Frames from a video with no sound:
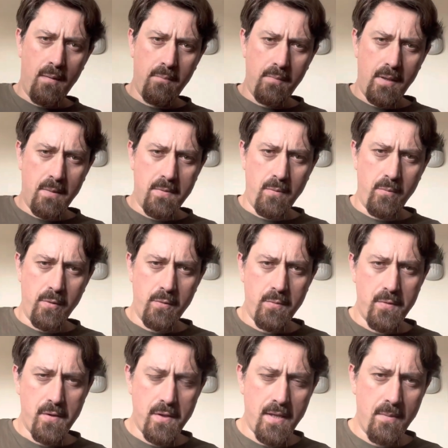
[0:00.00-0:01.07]
Gibson, which
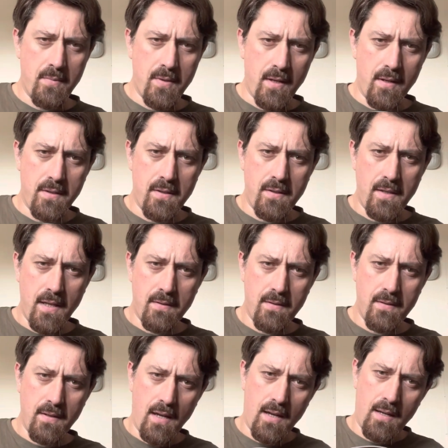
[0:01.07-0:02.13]
was the same size as
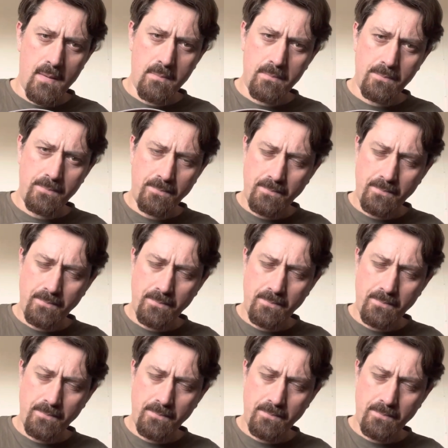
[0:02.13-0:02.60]
this, and